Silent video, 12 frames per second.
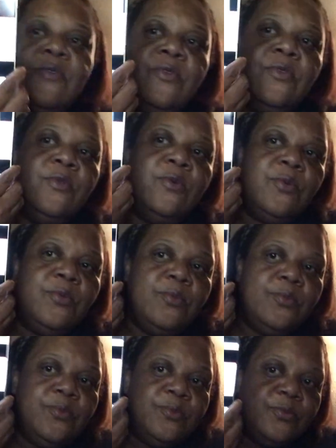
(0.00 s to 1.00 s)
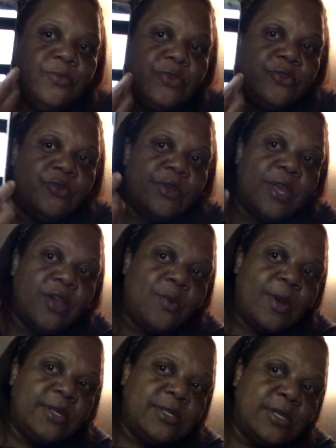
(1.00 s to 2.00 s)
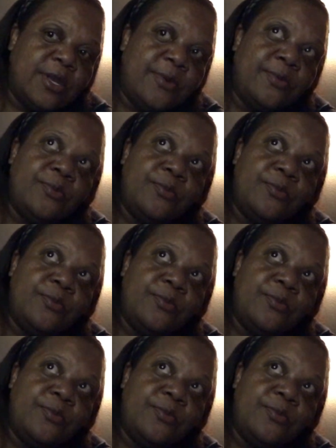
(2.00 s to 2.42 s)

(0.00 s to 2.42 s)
Nope. Still can't quite see it.